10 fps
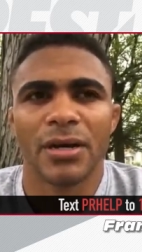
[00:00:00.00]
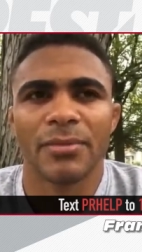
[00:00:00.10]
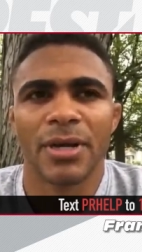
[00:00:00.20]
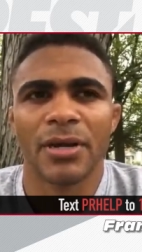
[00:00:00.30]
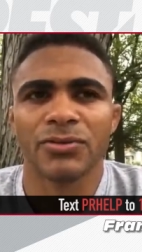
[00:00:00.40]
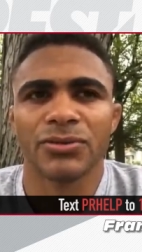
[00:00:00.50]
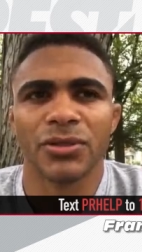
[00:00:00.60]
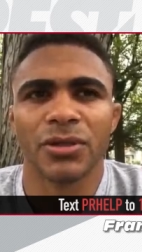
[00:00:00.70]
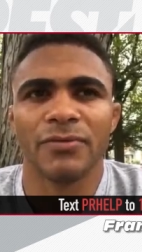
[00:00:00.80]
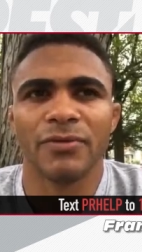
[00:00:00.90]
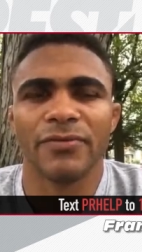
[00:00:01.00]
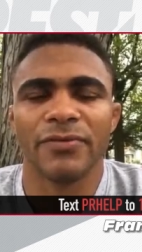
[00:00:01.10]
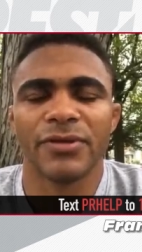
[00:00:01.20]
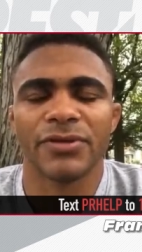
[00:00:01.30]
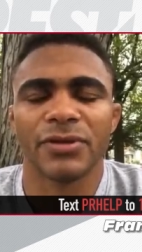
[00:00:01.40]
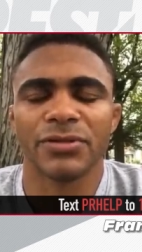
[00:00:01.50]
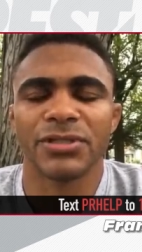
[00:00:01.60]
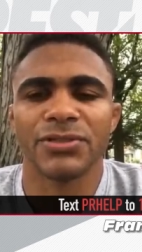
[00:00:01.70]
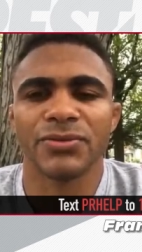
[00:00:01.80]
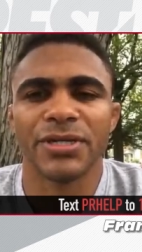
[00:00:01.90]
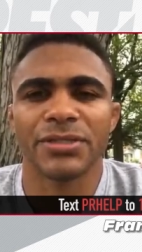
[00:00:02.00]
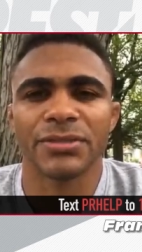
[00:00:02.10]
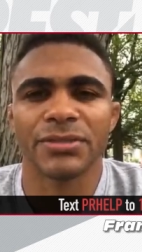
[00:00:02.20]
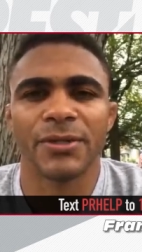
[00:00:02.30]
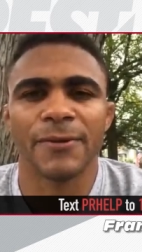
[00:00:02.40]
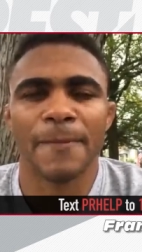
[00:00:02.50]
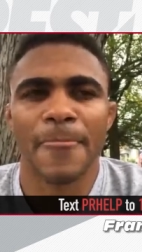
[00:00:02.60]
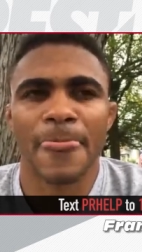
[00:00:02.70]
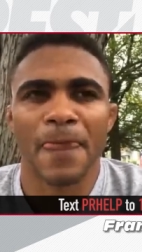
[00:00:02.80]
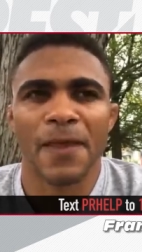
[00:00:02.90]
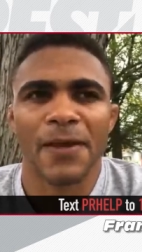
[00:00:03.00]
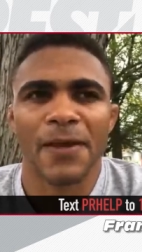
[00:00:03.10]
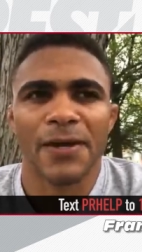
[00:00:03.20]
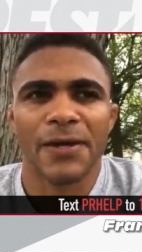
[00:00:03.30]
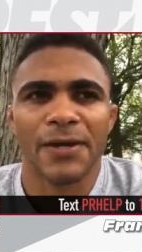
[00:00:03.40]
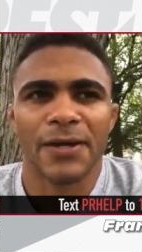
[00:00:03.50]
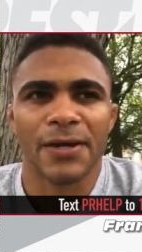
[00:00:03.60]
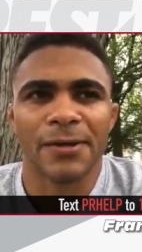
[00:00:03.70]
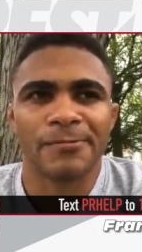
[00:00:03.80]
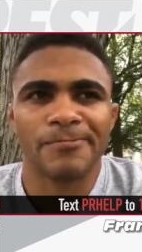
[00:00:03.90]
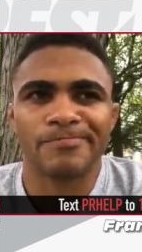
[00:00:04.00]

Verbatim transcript: I'm not in control of this whole situation. So, um,